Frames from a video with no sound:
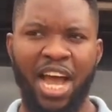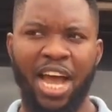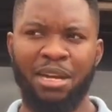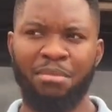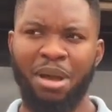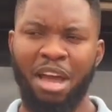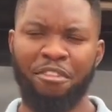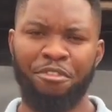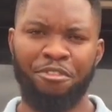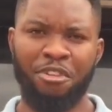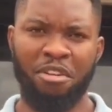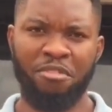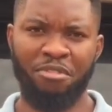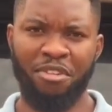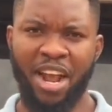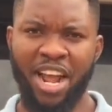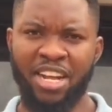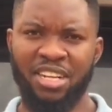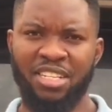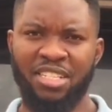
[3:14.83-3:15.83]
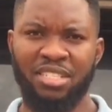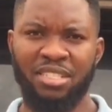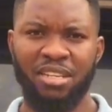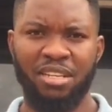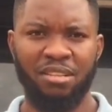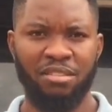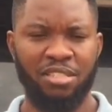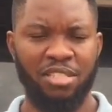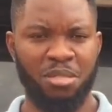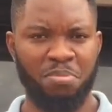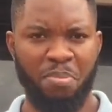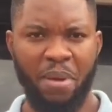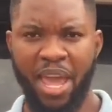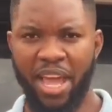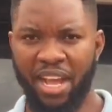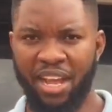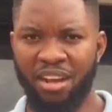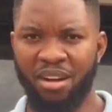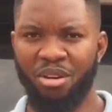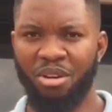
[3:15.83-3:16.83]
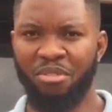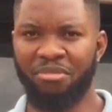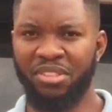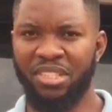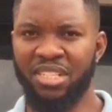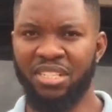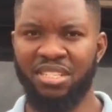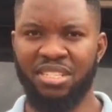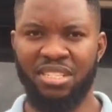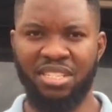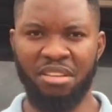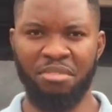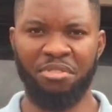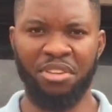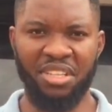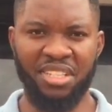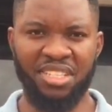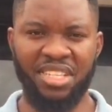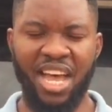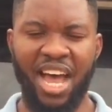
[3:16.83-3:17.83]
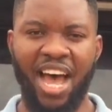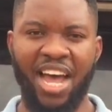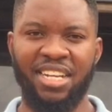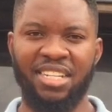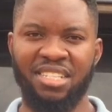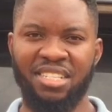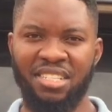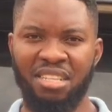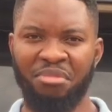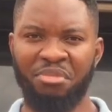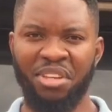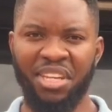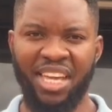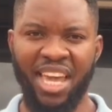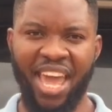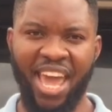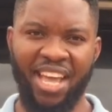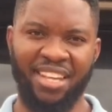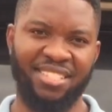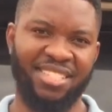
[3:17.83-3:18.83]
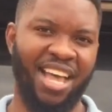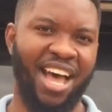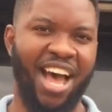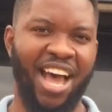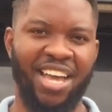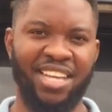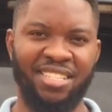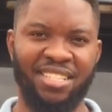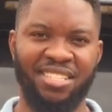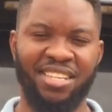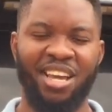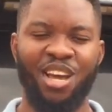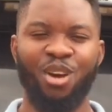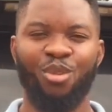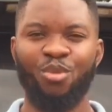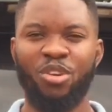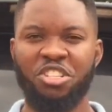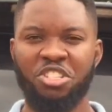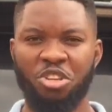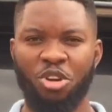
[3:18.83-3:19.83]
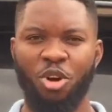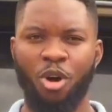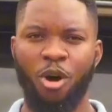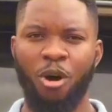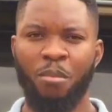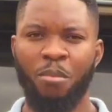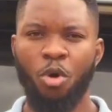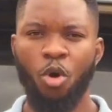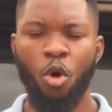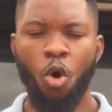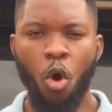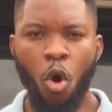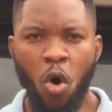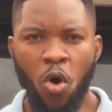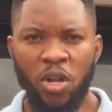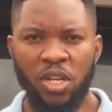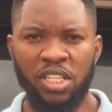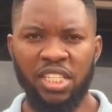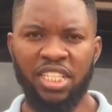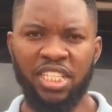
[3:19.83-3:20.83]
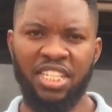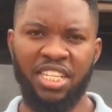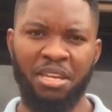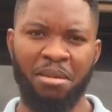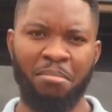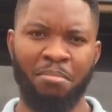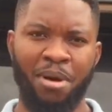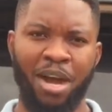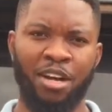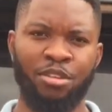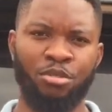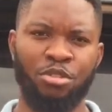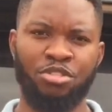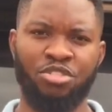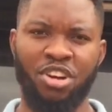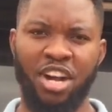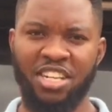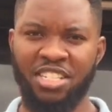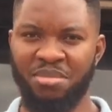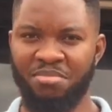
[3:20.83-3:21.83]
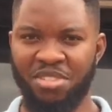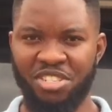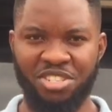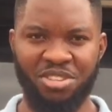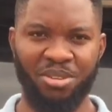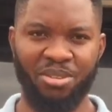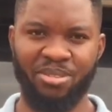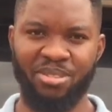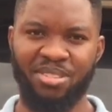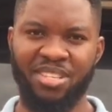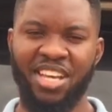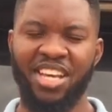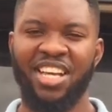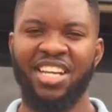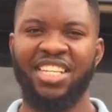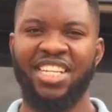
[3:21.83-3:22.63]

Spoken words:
And my favorite spec of these Civics are the Civic XIs, which come only in manual transmissions.